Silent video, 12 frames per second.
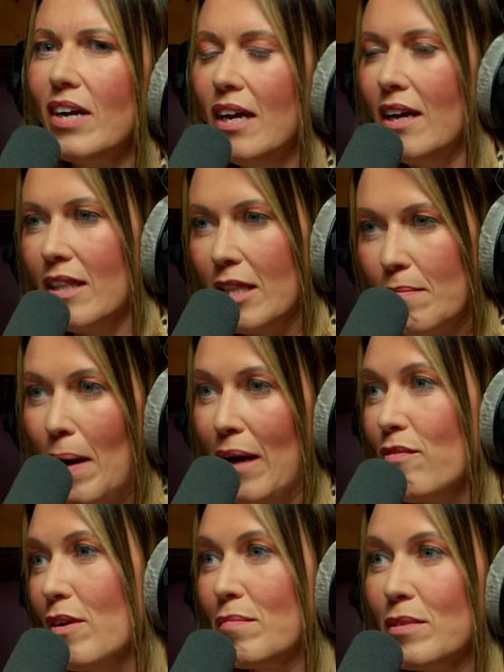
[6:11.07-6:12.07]
And the
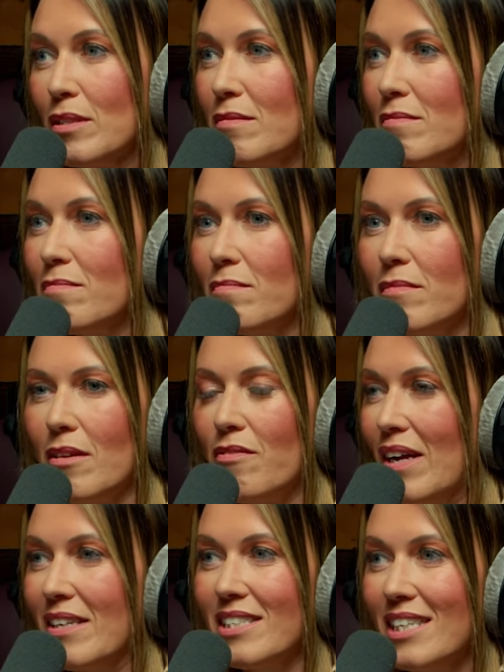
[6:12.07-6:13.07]
bathroom was the
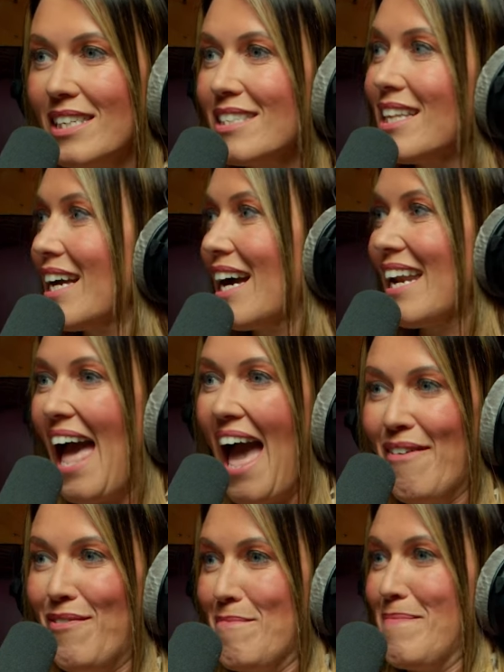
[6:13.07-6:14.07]
fanciest thing I'd
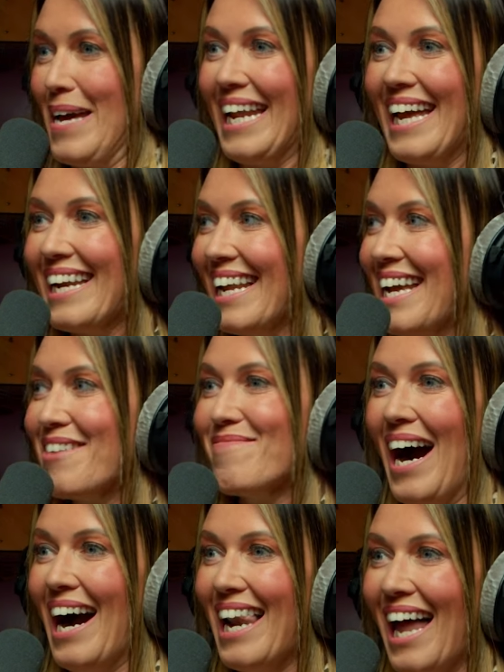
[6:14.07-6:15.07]
ever been in
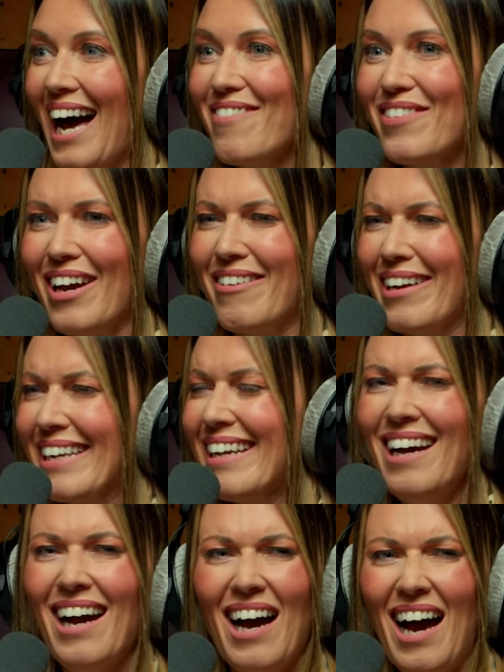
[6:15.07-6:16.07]
my life, going,
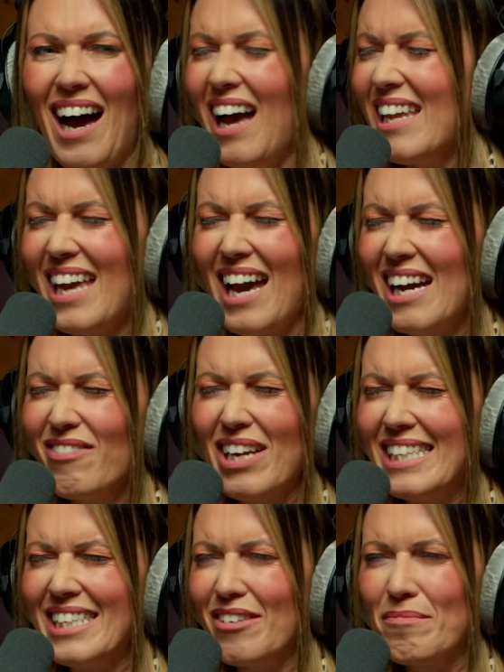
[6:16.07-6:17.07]
yeah, I
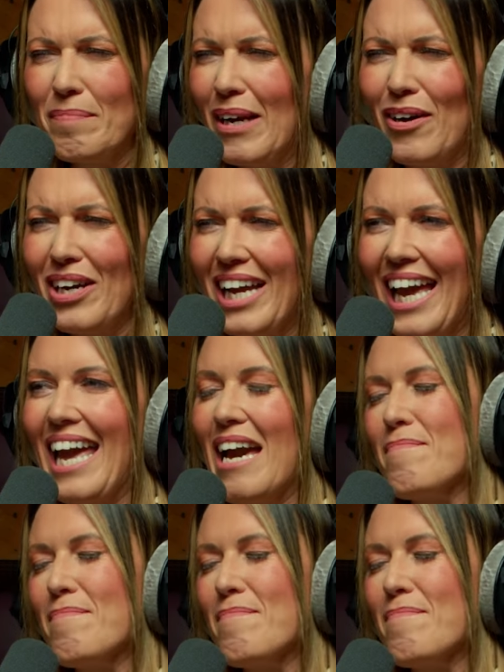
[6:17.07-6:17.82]
really don't belong here.